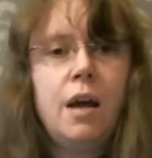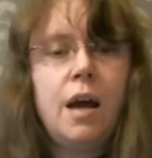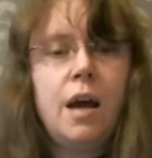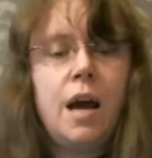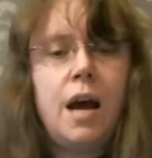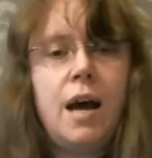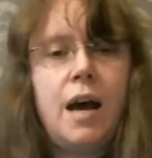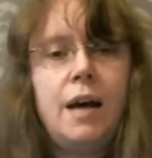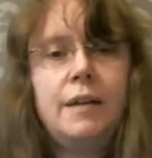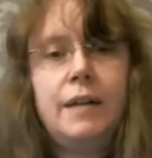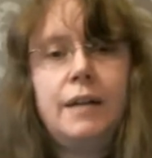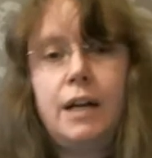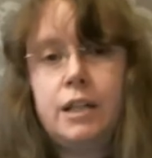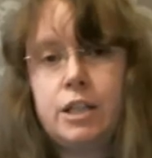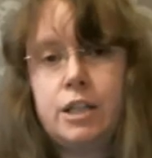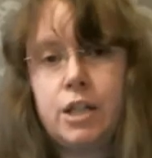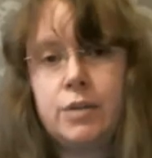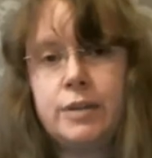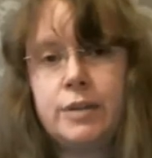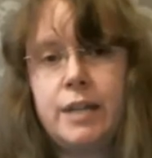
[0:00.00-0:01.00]
and I
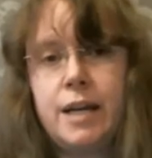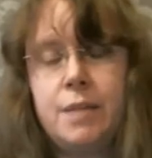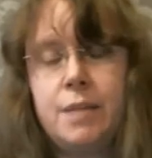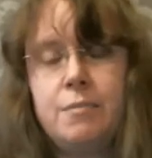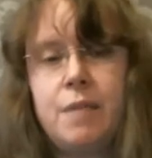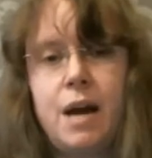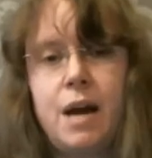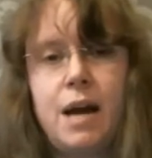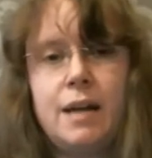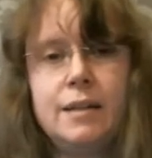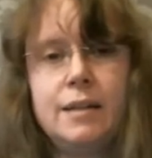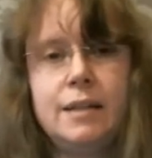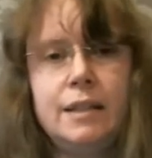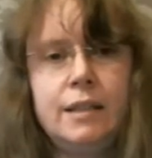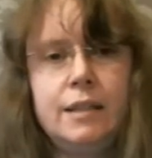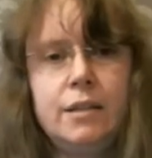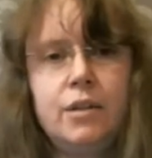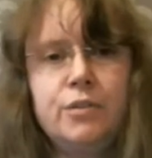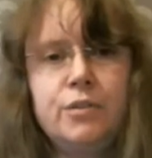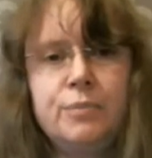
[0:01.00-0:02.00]
showed him and he
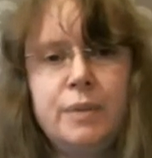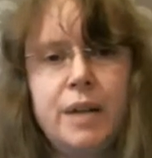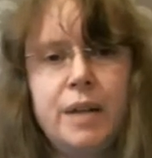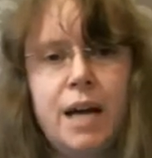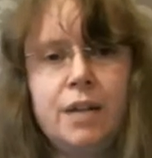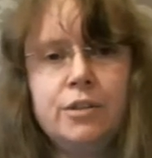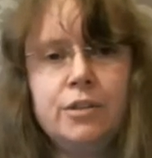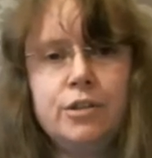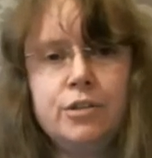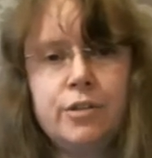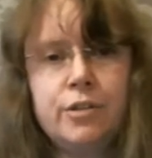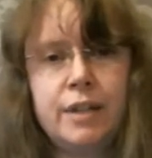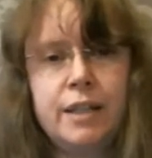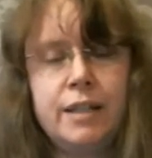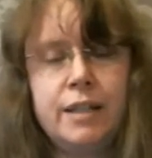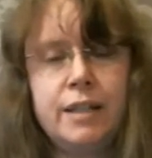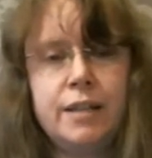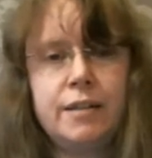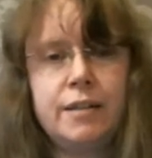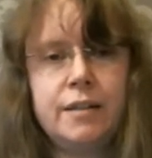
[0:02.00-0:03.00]
told me how to treat
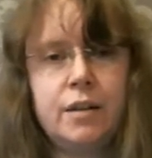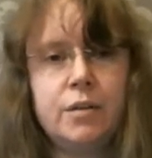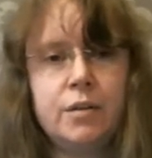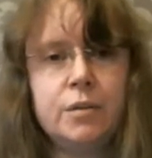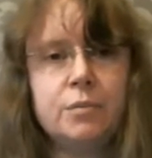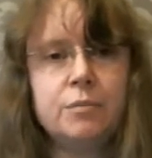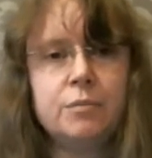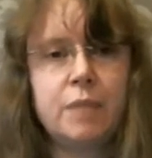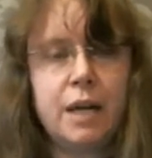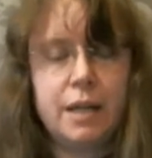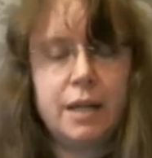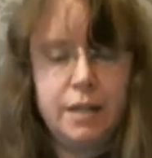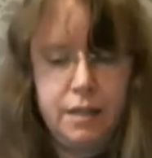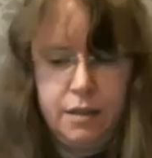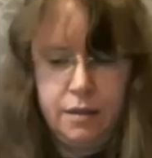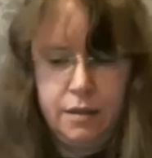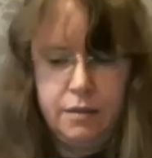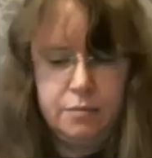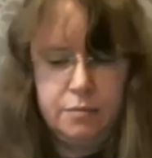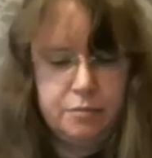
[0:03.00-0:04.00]
it. So my
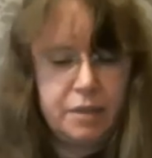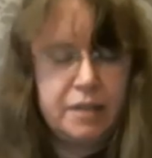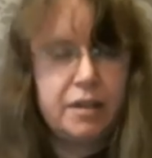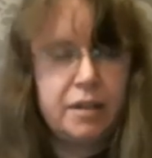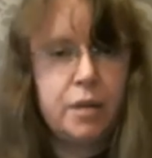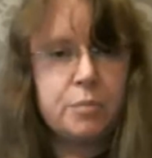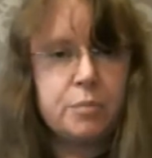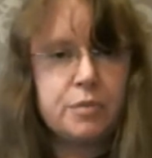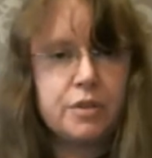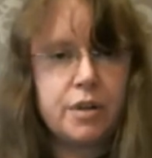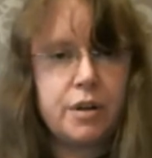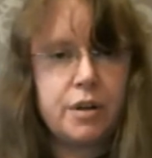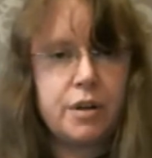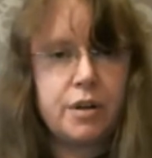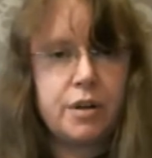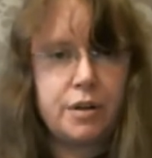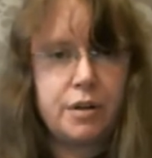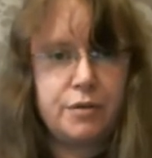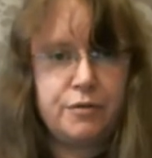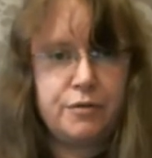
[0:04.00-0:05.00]
thumbs
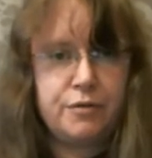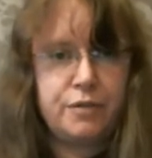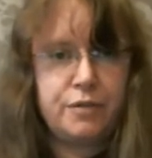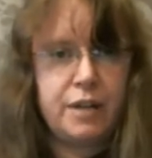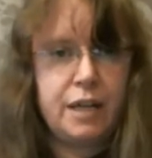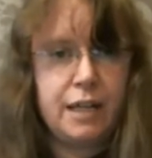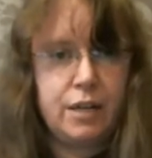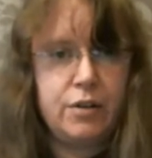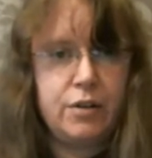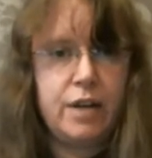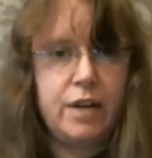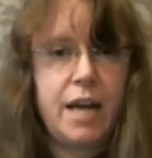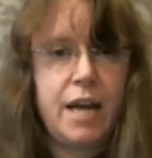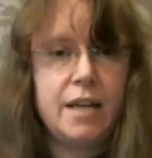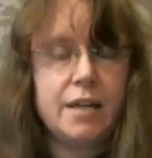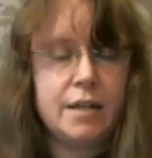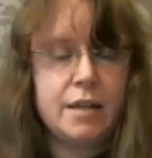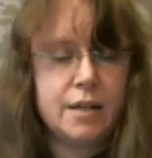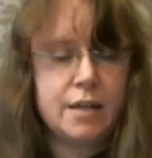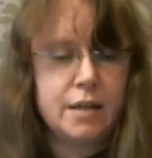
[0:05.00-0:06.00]
are fairly okay.
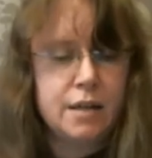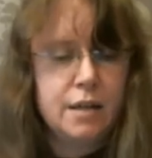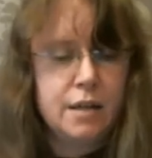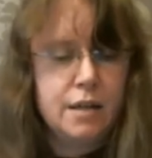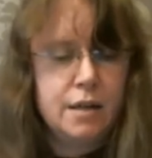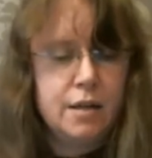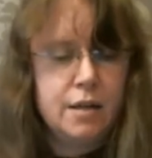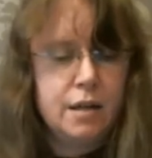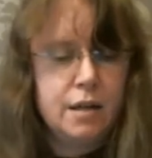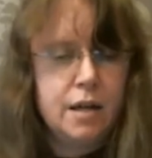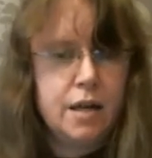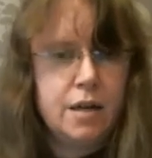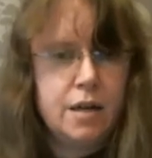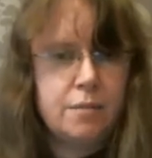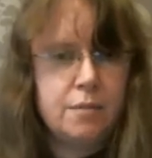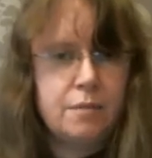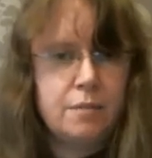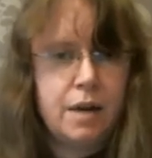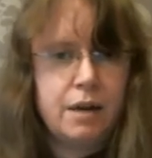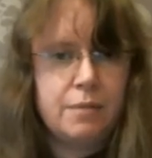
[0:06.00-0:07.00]

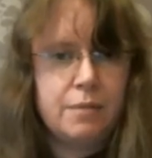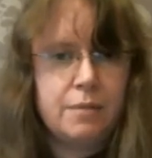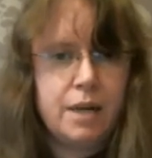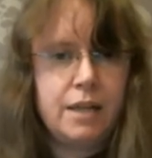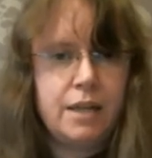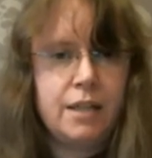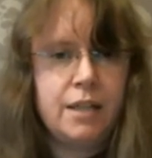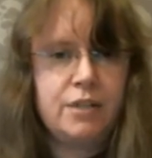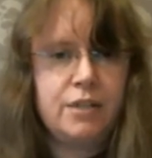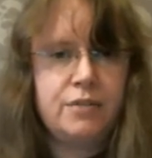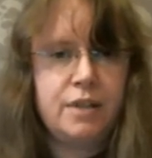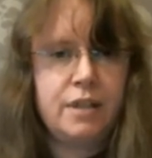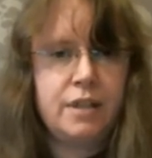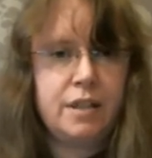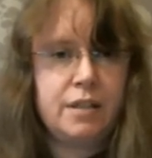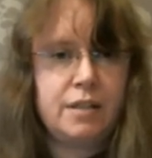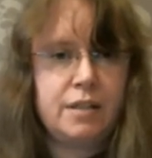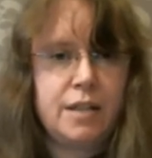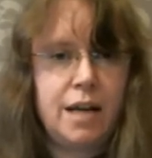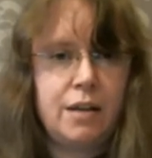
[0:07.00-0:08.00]
My index finger
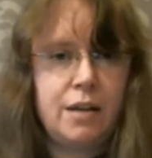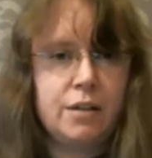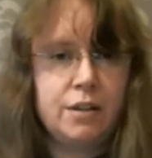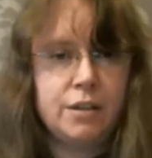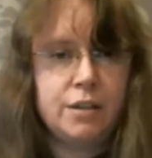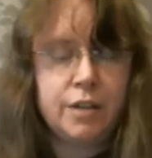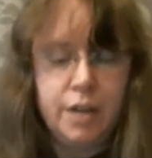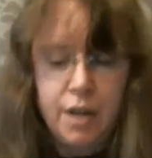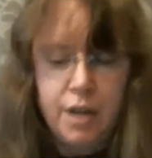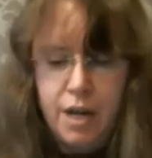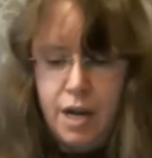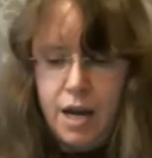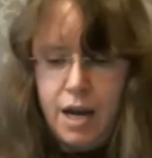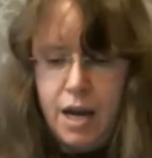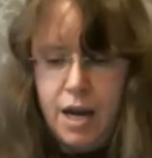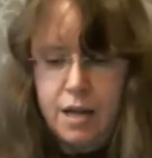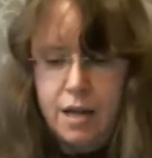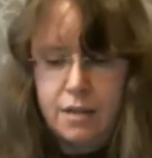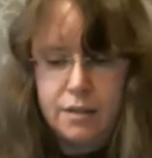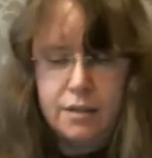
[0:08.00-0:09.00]
isn't that good,
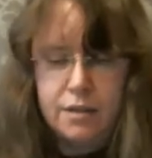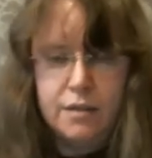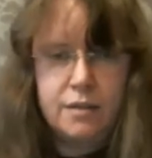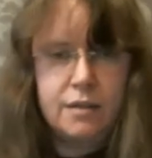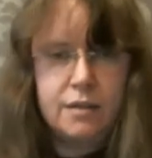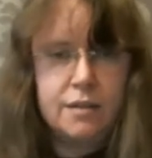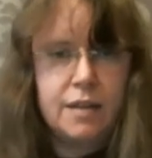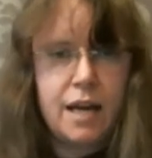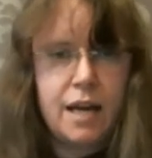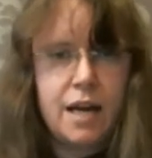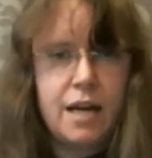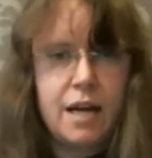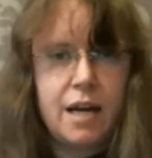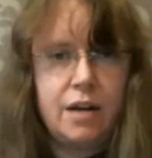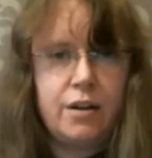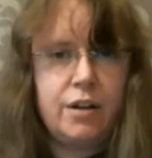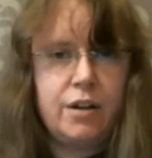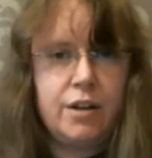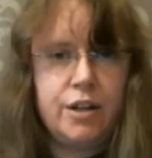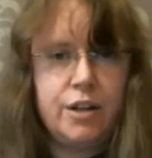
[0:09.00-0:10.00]
and today I
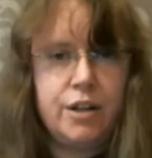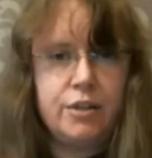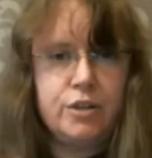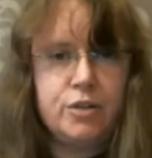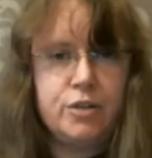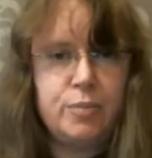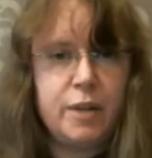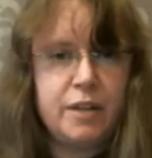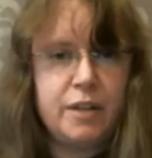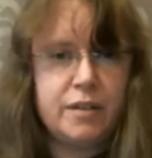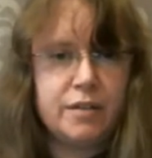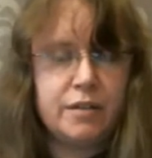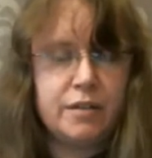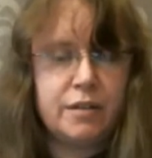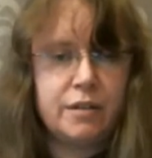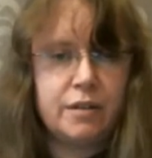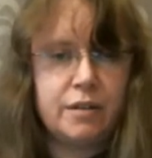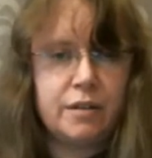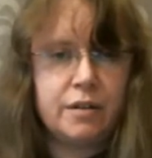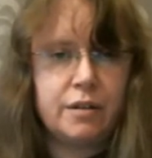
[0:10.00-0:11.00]
got a huge
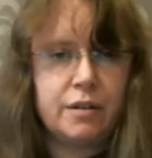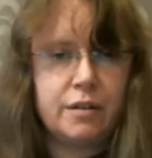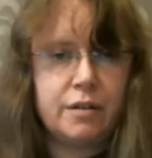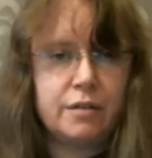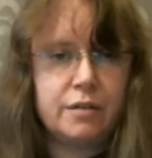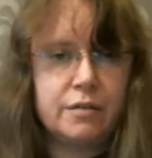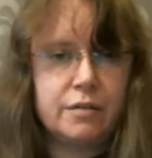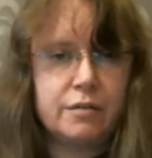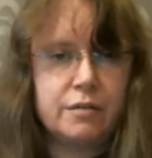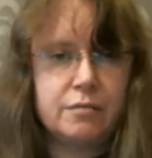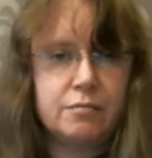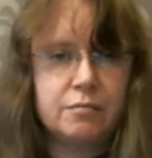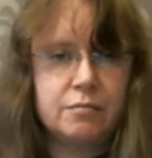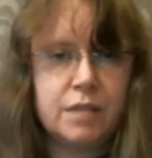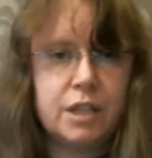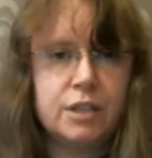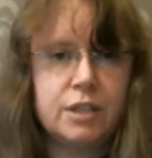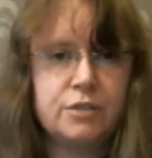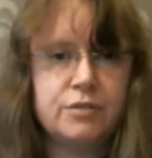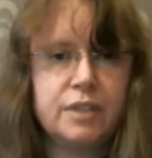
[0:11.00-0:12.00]
blister on my
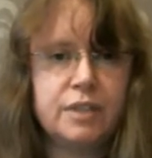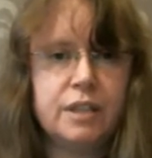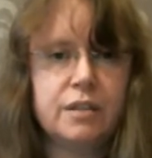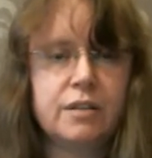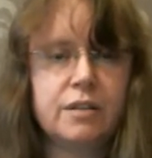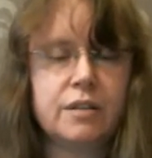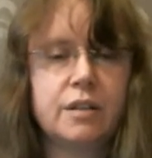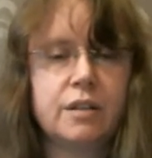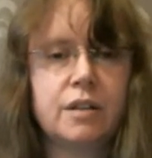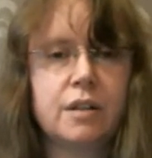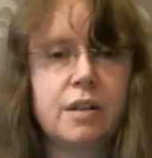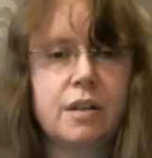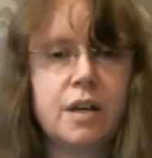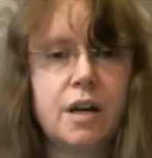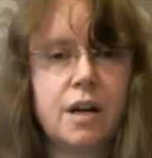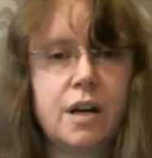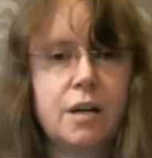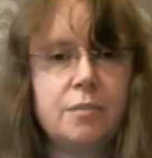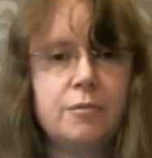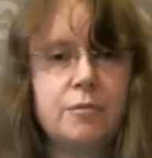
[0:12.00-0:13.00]
other finger
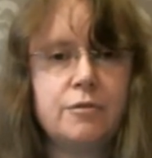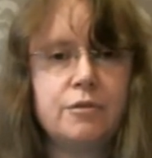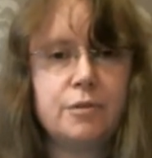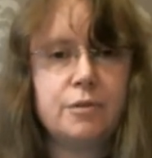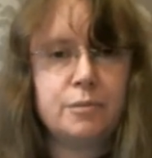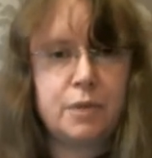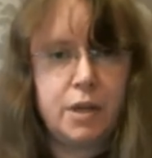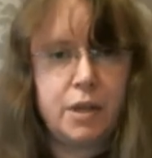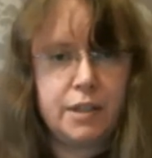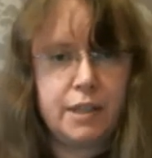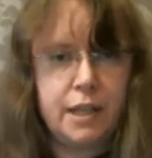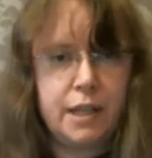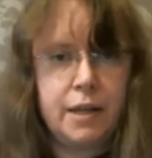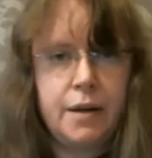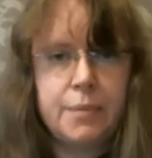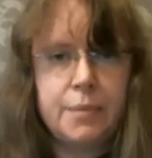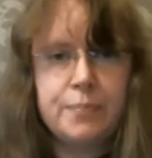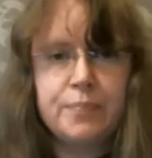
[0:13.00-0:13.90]
from cutting,